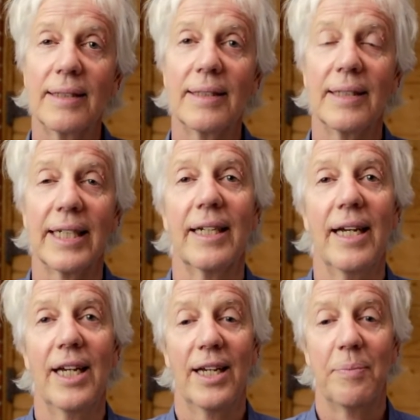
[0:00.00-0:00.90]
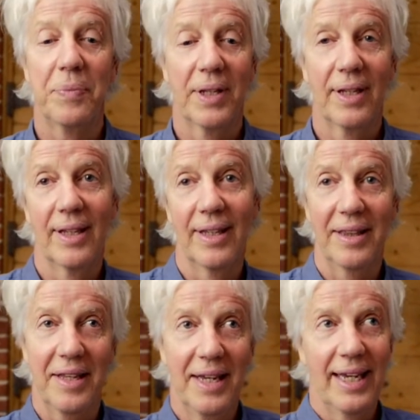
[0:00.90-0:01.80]
Like,
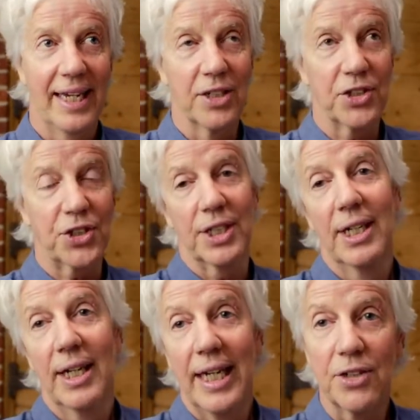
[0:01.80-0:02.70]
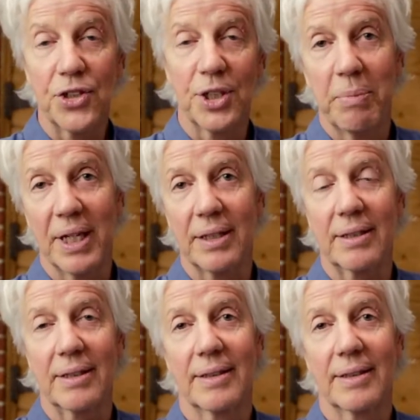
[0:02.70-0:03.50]
here's the myth.